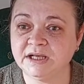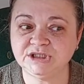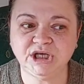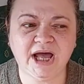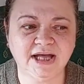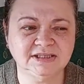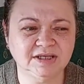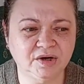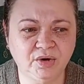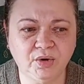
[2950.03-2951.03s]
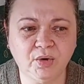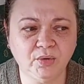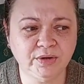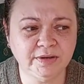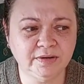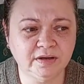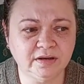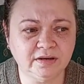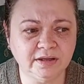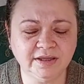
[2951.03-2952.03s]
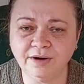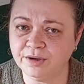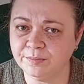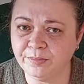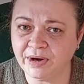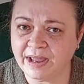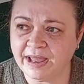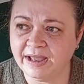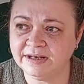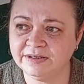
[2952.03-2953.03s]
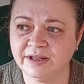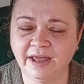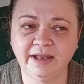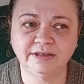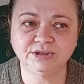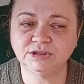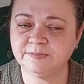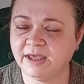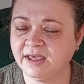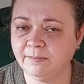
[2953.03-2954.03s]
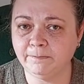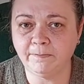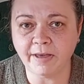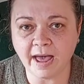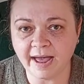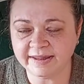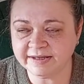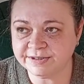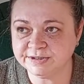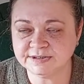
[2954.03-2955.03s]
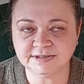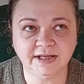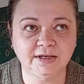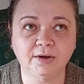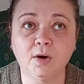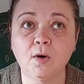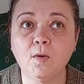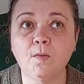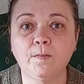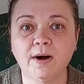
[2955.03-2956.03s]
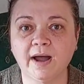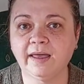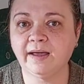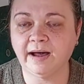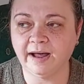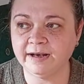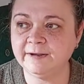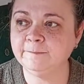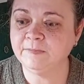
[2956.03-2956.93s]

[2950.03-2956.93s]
She has her own yarn brand and she's making patterns, and oh my god.